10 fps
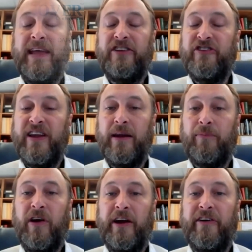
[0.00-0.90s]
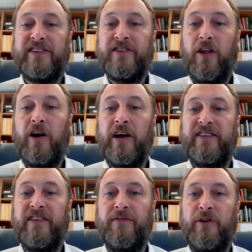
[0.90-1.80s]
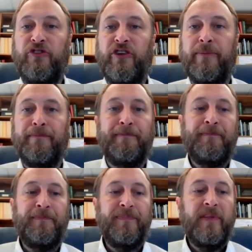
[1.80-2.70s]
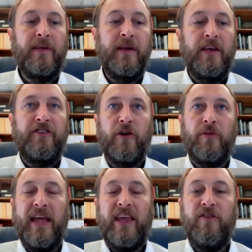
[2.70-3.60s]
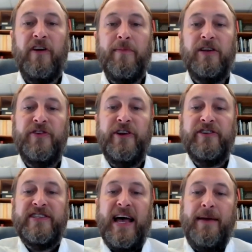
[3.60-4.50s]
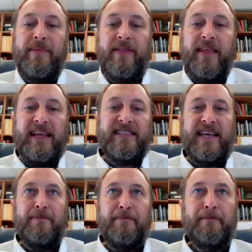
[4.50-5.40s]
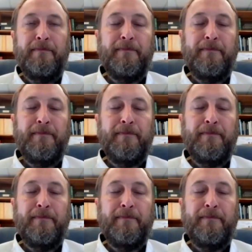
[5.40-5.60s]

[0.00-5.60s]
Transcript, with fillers: make genetic progress long into the future. So thank you very much for your time and thanks, Kim.